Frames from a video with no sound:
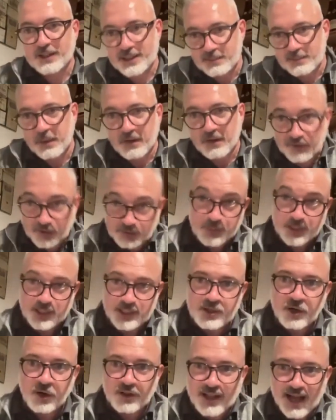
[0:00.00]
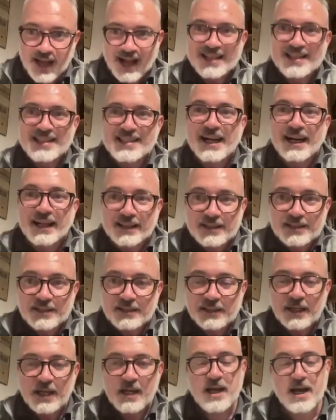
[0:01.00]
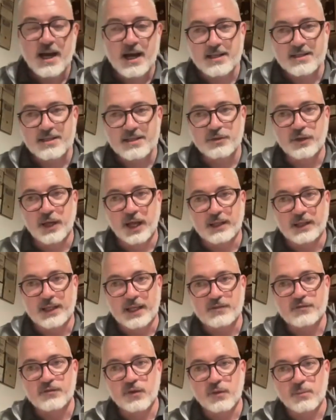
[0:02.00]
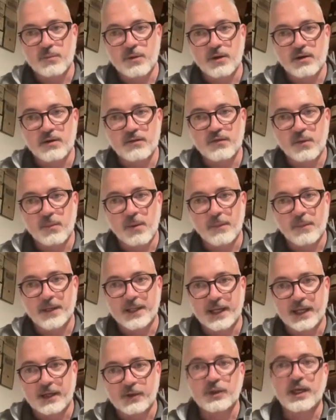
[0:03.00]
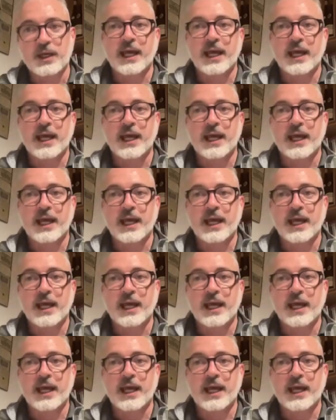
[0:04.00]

perfect, but it's not as tight as you can get from American oak,